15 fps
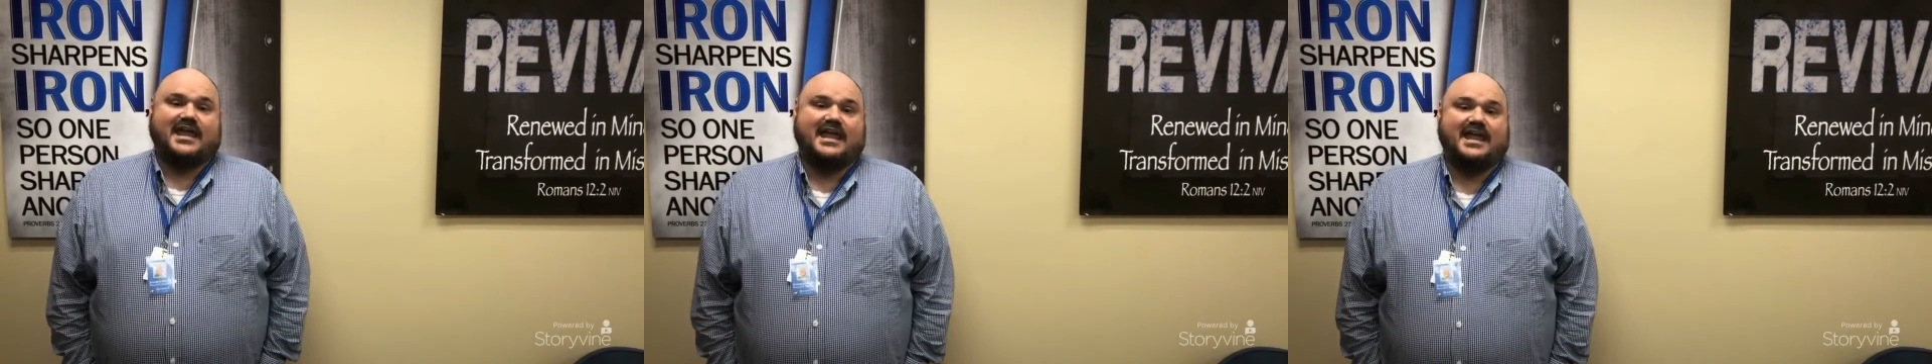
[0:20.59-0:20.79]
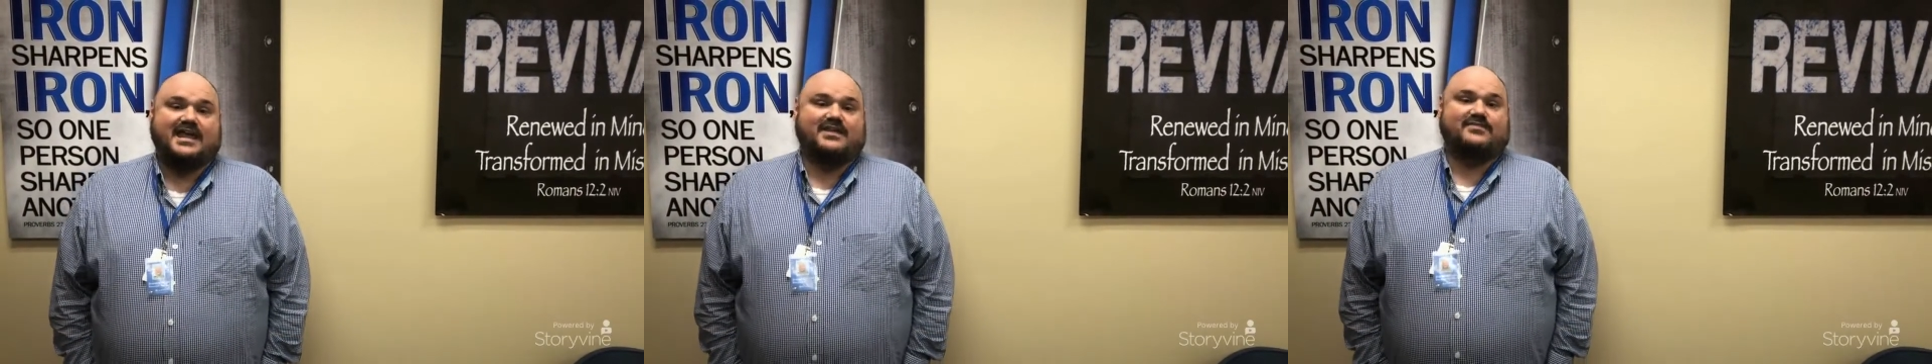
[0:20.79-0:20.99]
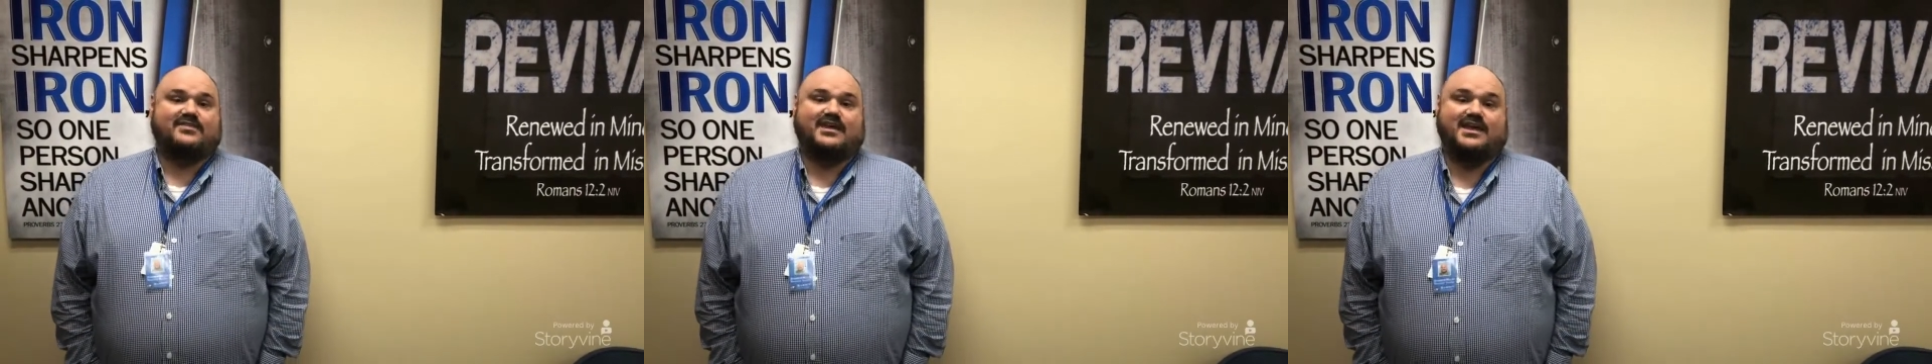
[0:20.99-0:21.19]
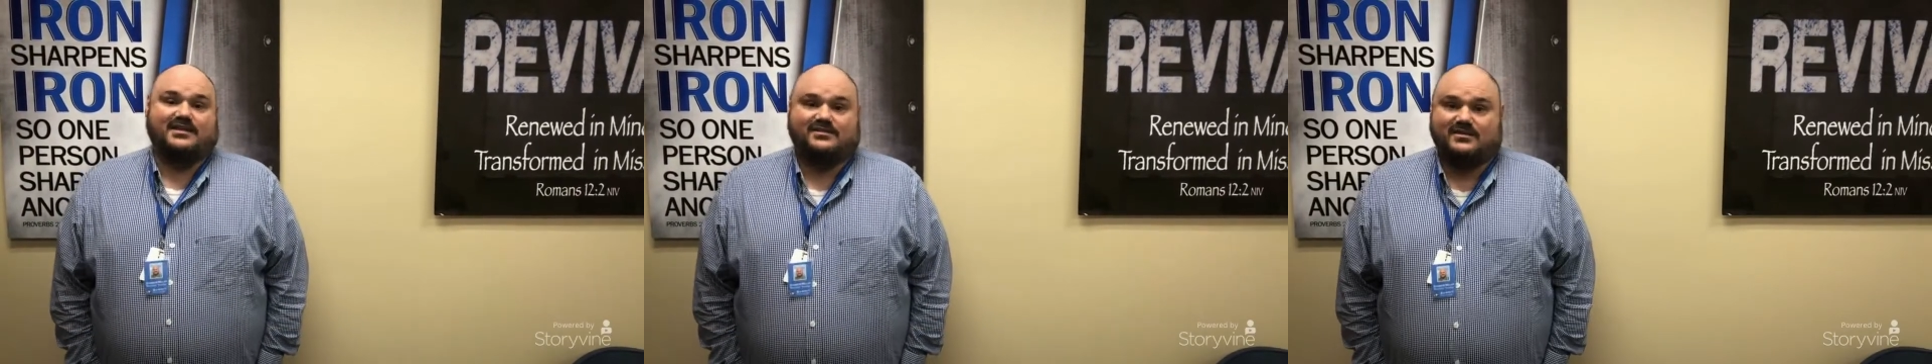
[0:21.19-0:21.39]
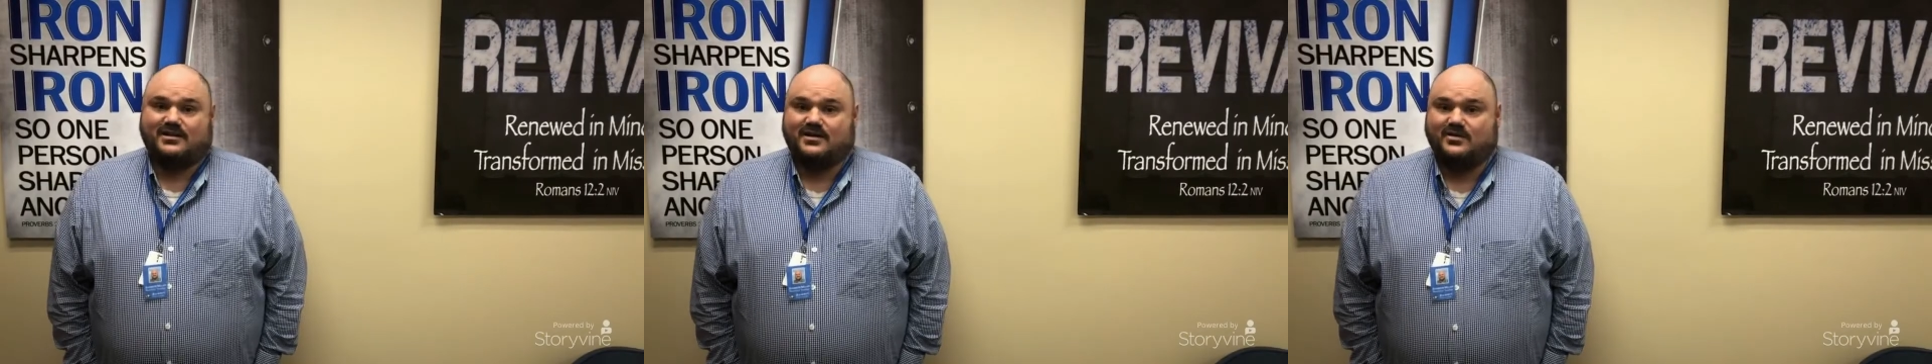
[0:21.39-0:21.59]
and
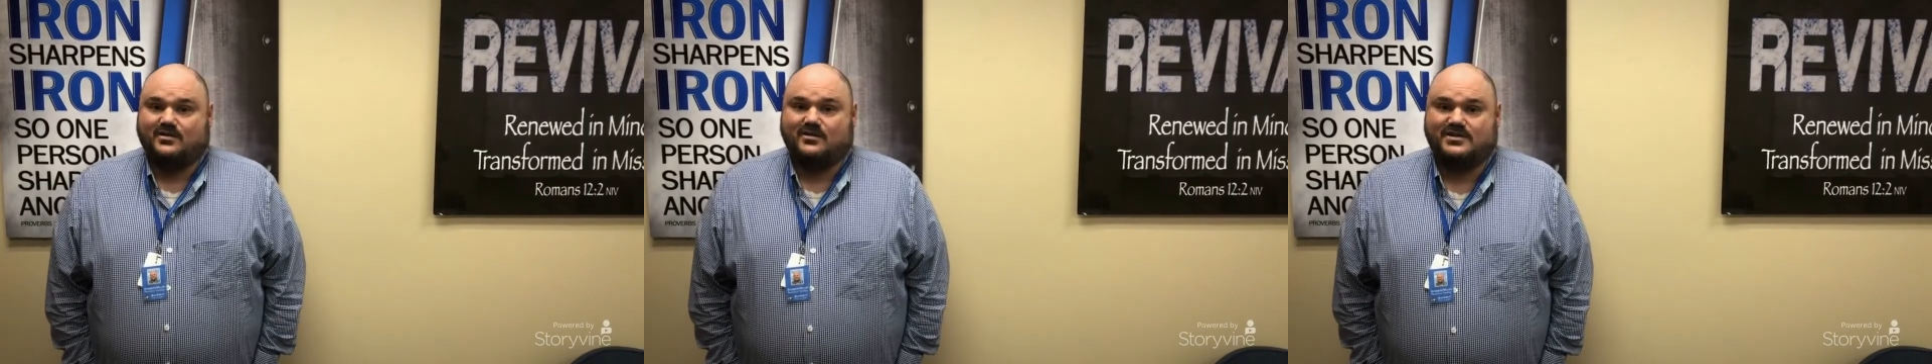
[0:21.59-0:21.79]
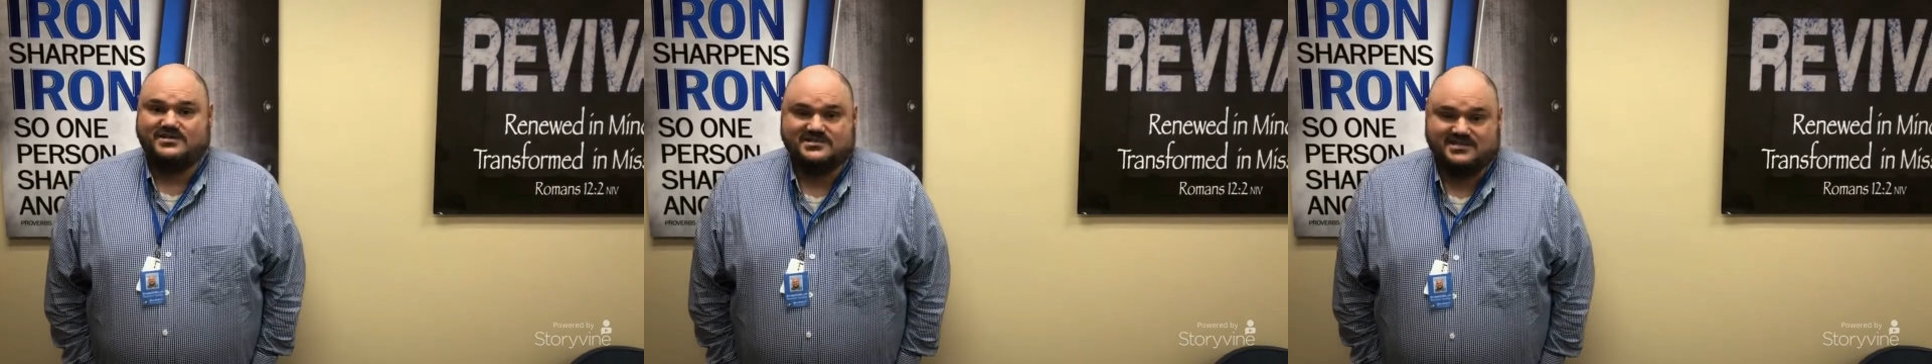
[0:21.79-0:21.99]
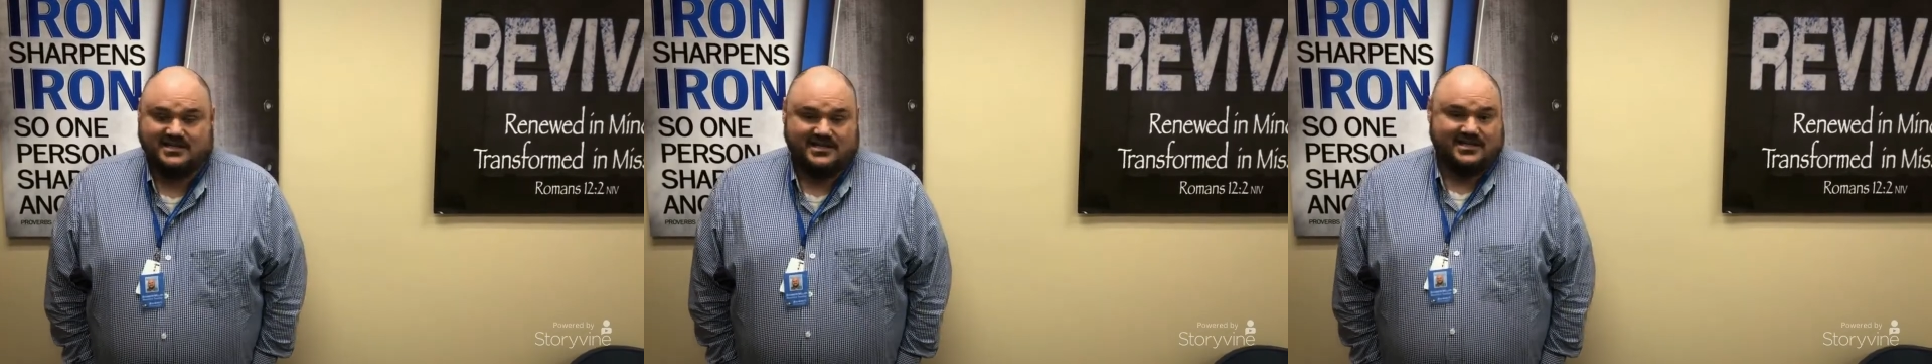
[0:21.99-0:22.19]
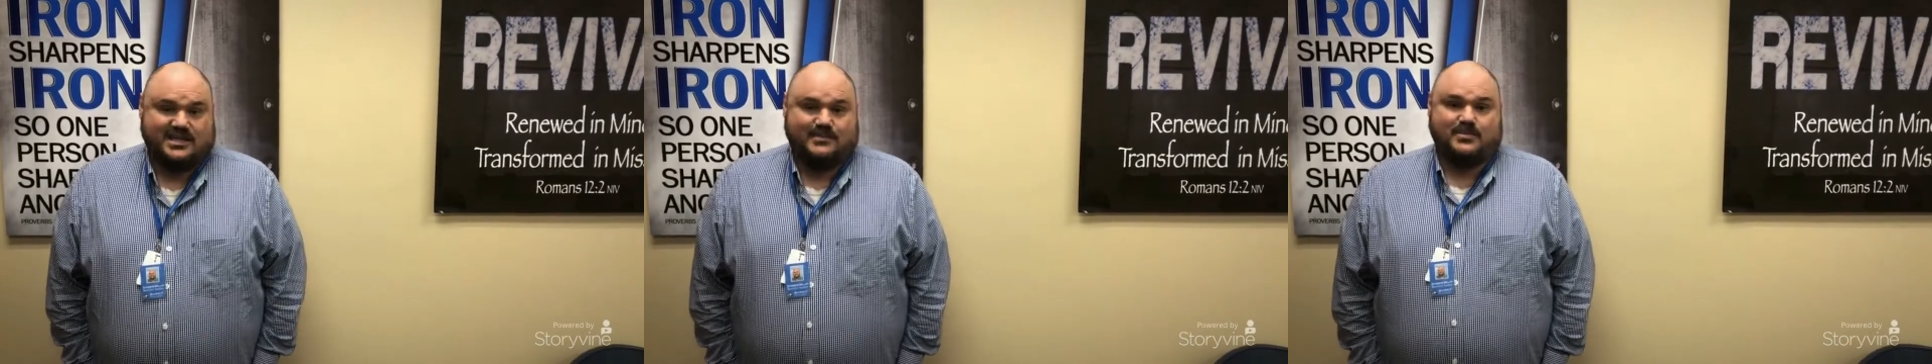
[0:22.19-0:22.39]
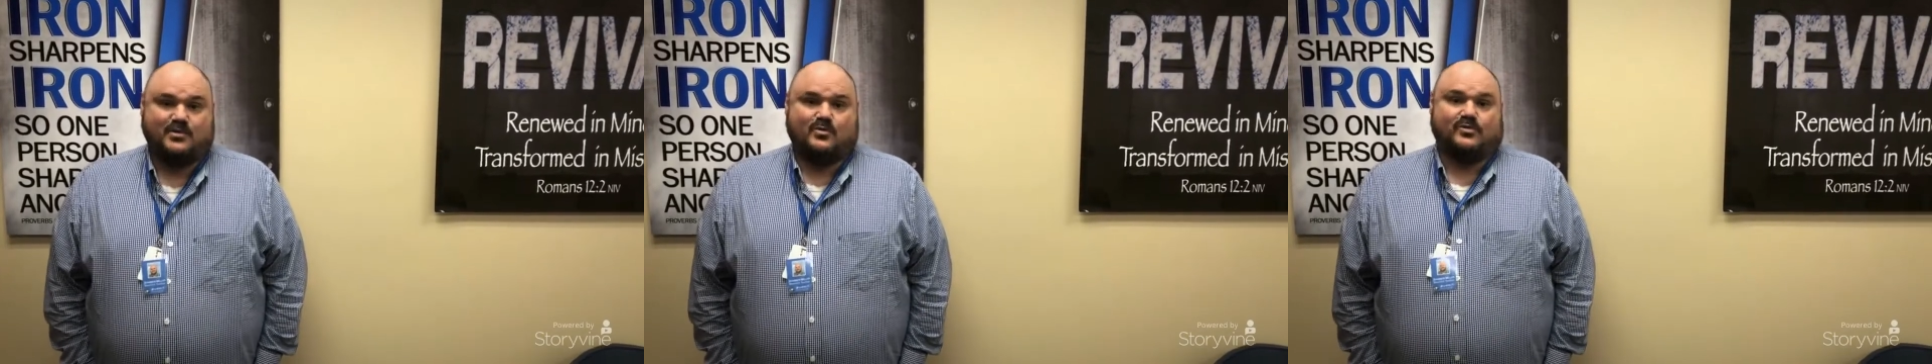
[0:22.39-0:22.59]
that it's in
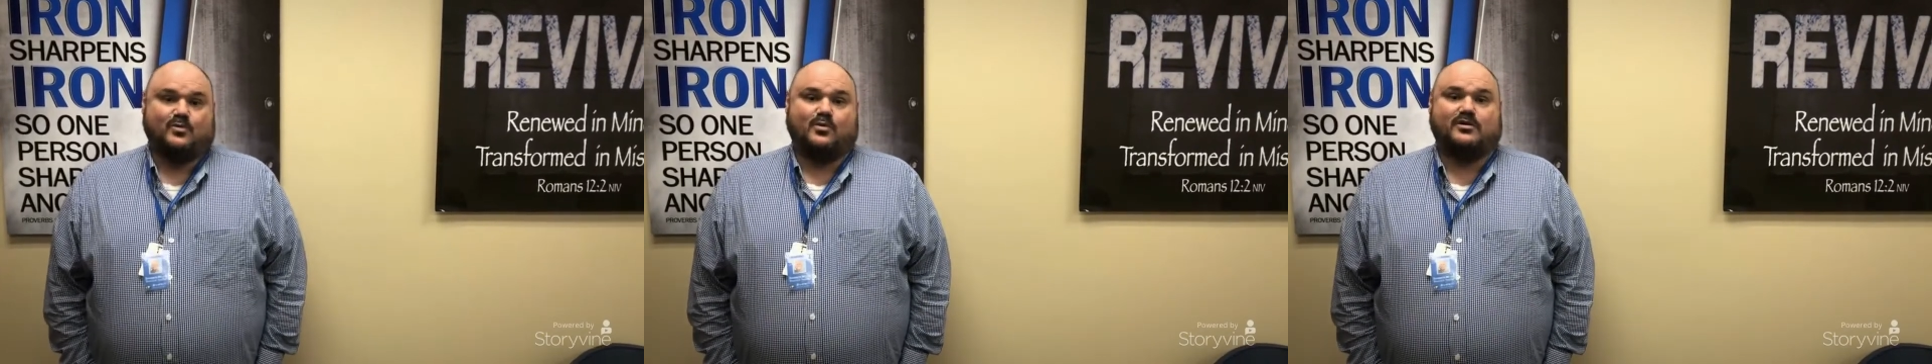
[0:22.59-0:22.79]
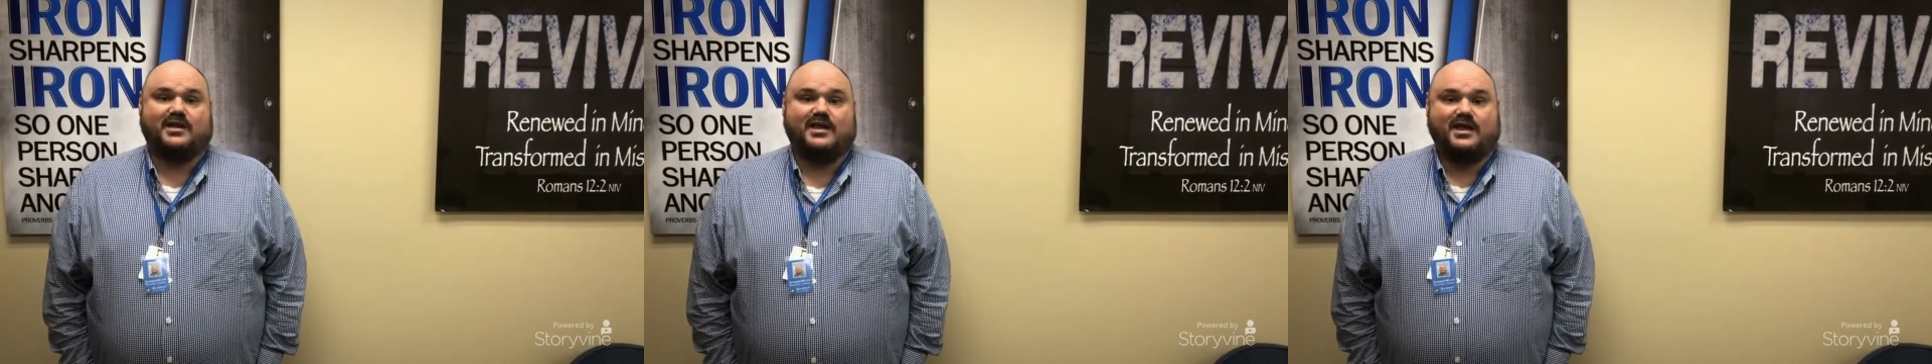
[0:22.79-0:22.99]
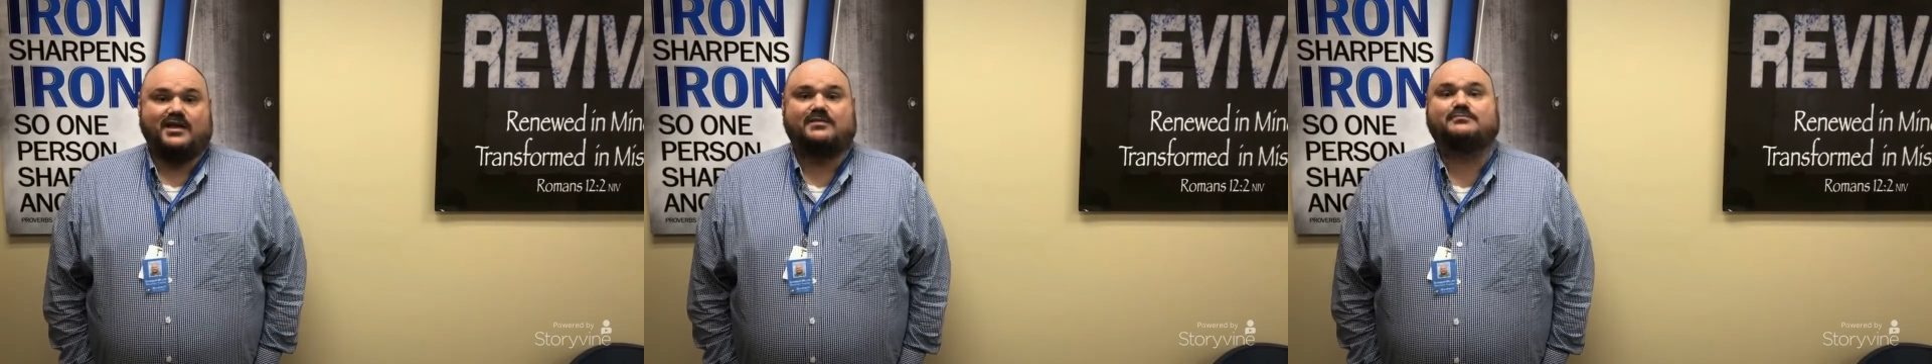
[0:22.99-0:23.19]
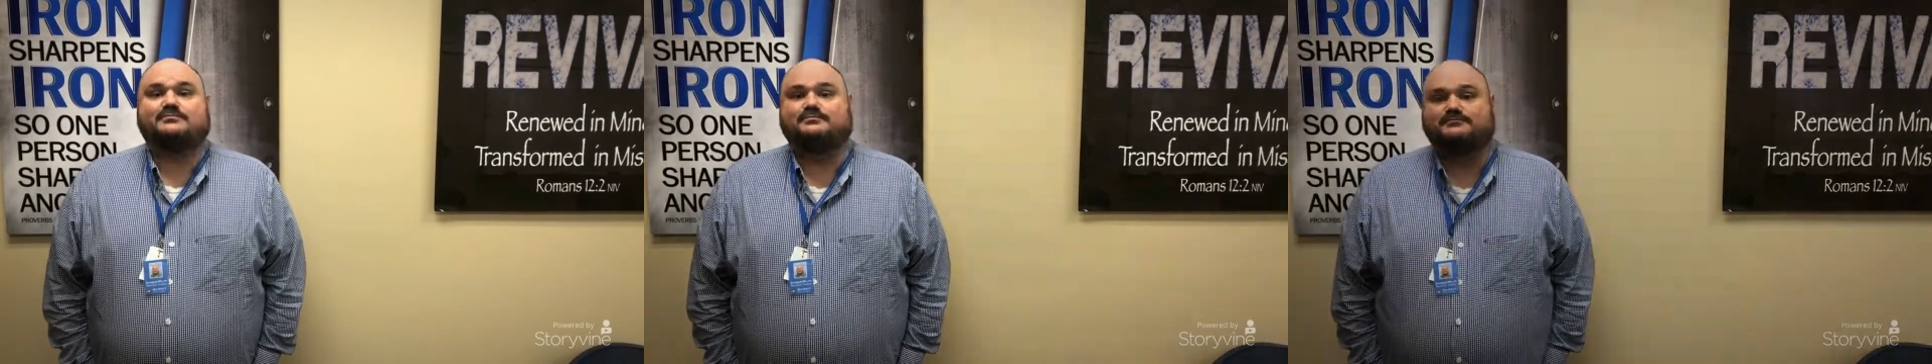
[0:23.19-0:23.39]
keeping with the Word of God.